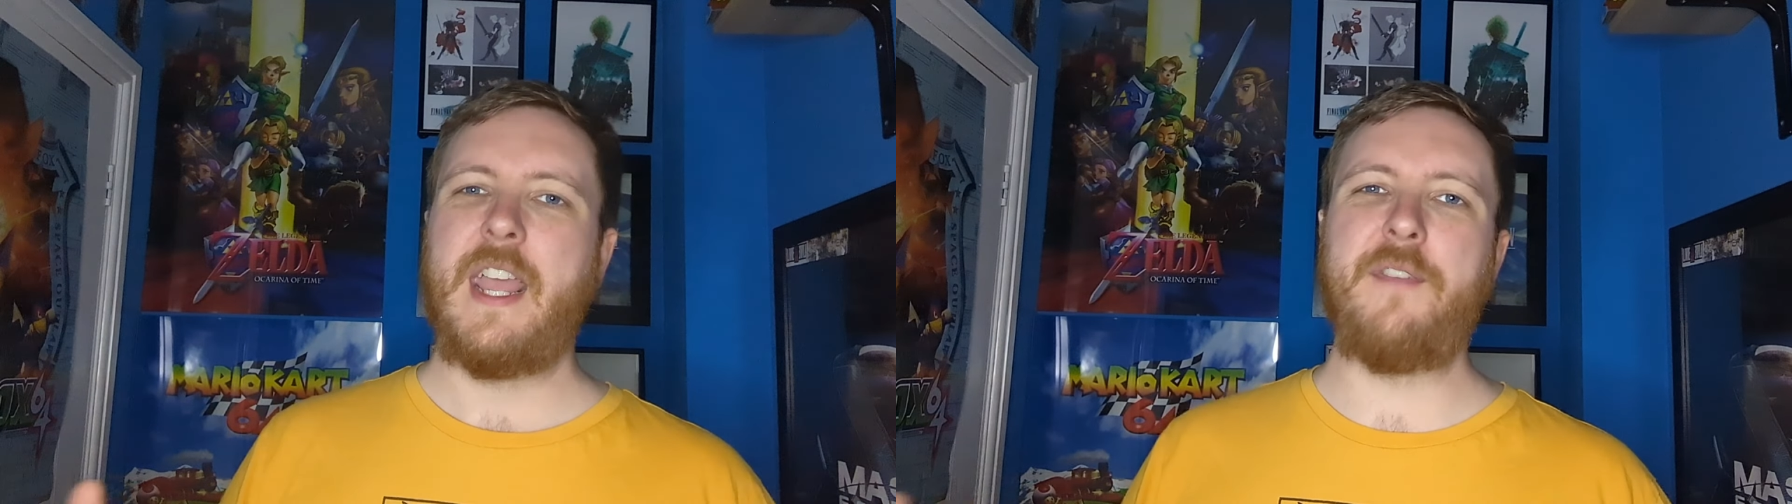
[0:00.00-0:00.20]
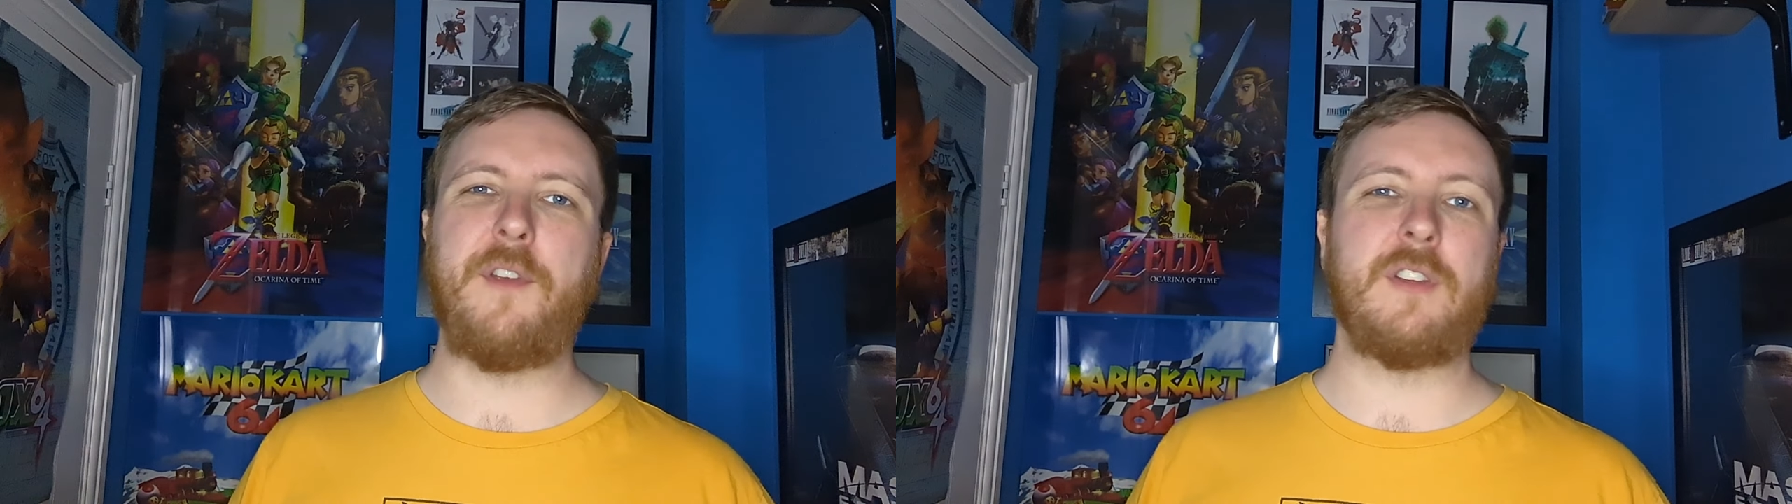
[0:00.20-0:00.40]

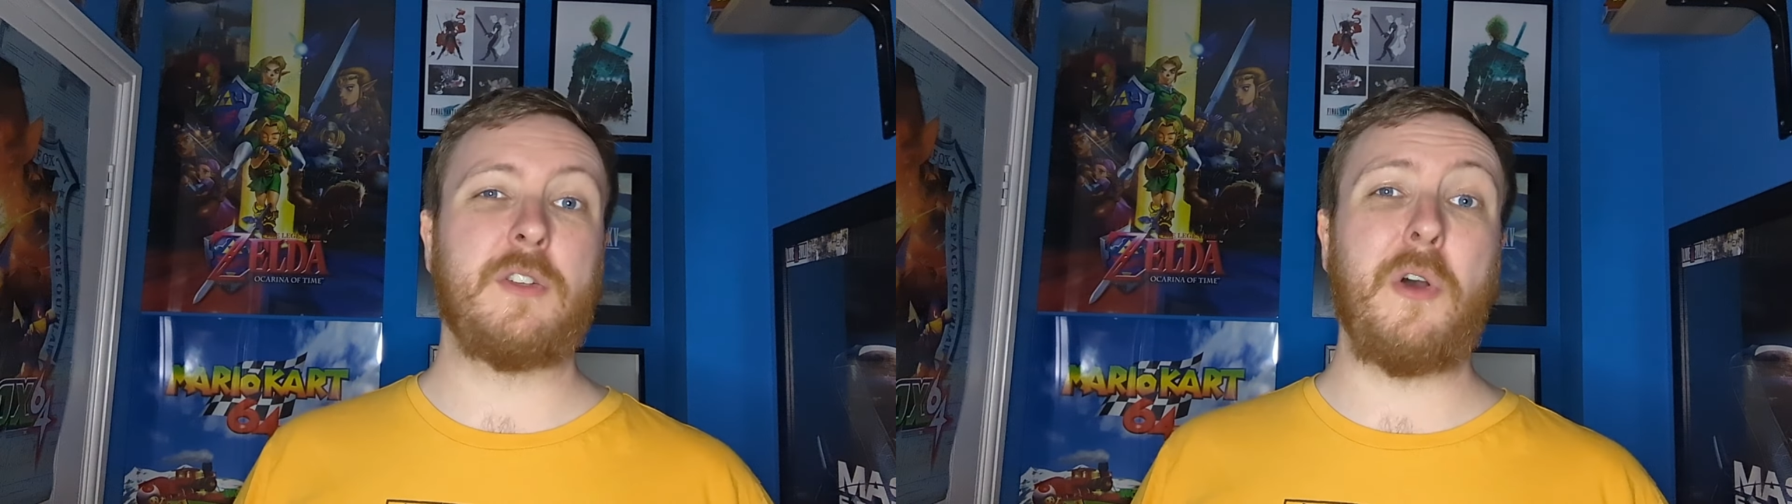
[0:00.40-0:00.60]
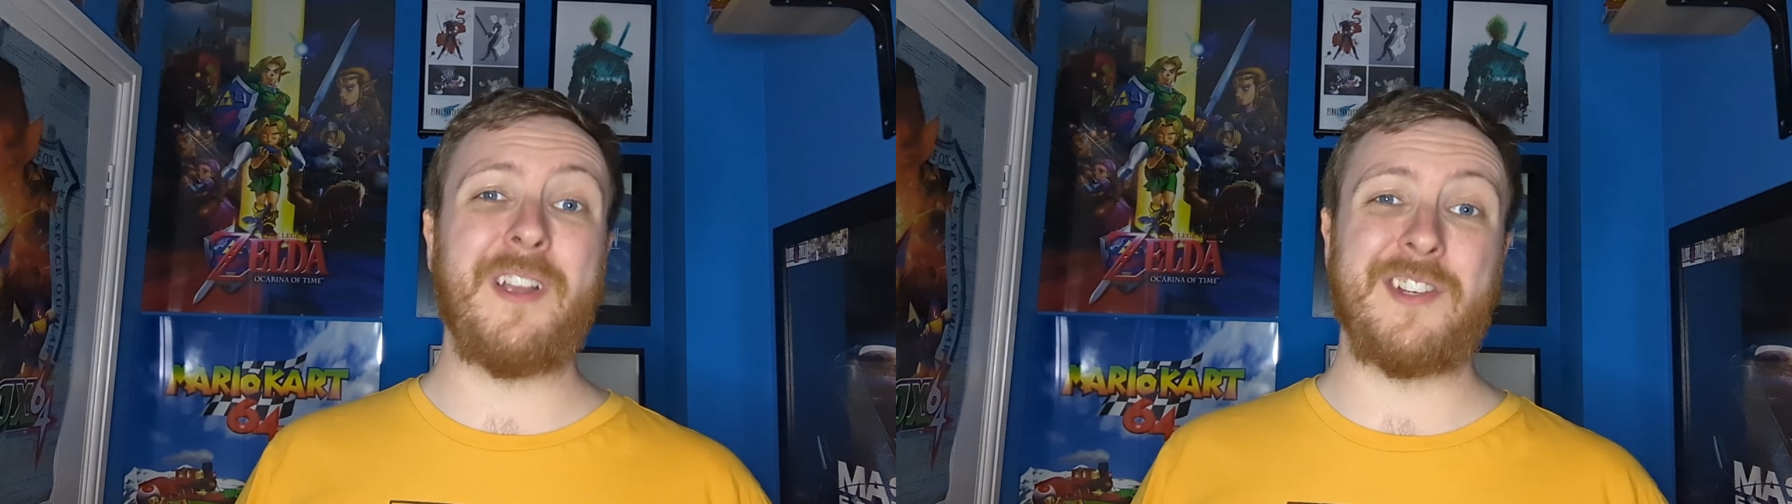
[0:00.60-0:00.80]
if you're
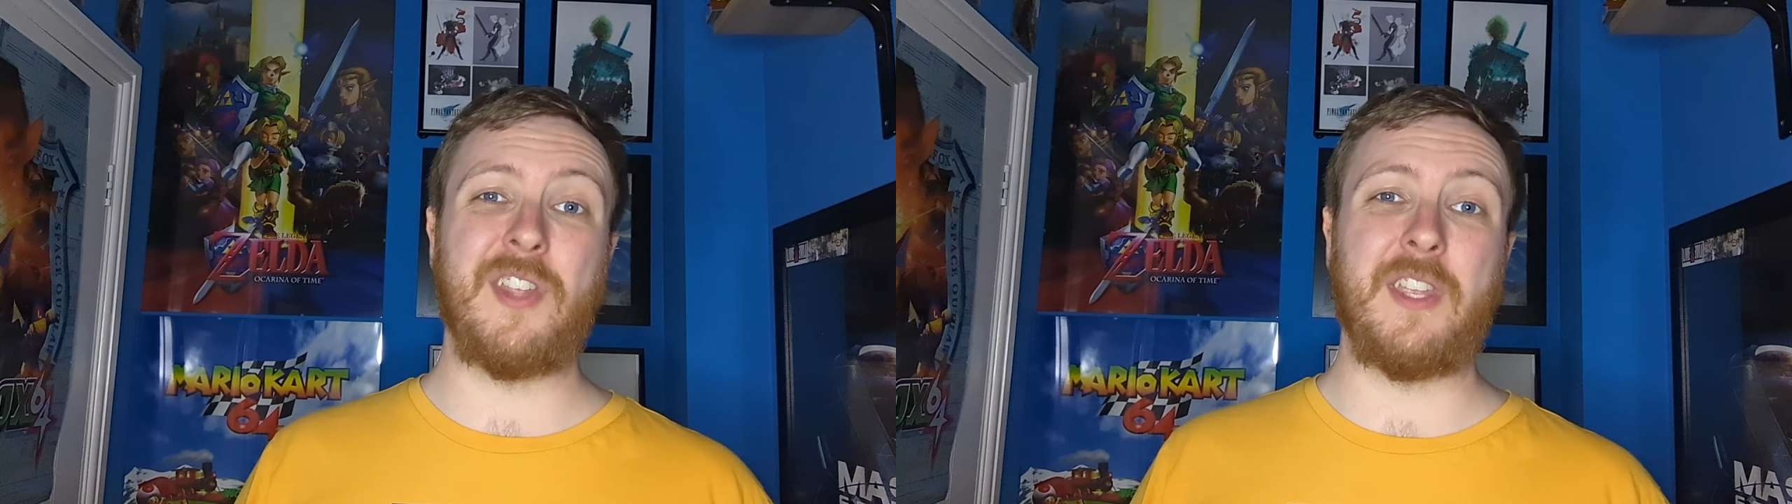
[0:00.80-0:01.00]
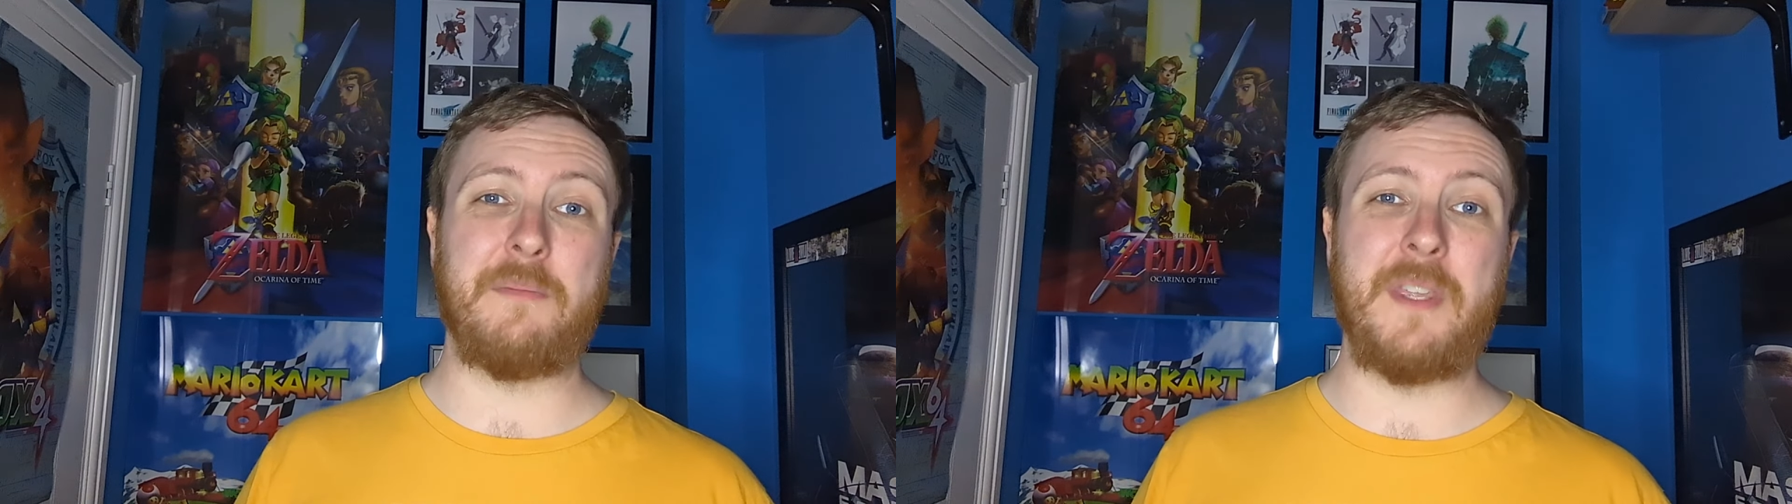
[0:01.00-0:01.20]
Scottish
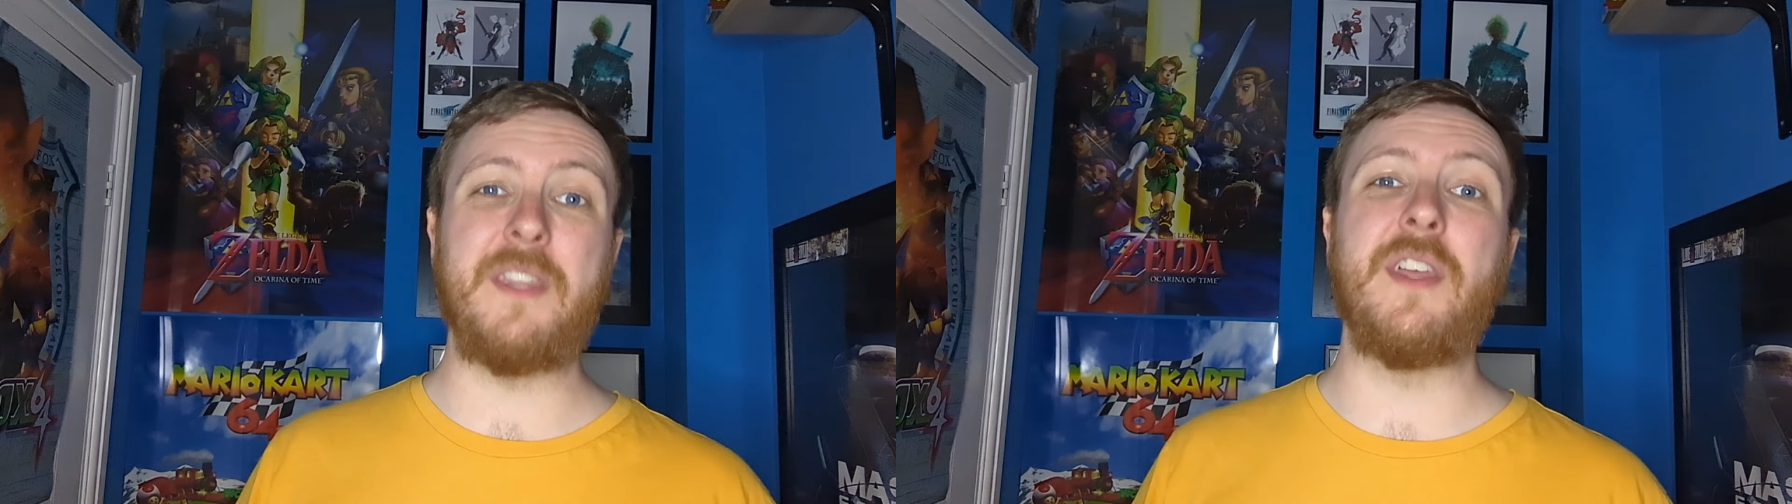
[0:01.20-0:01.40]
like me,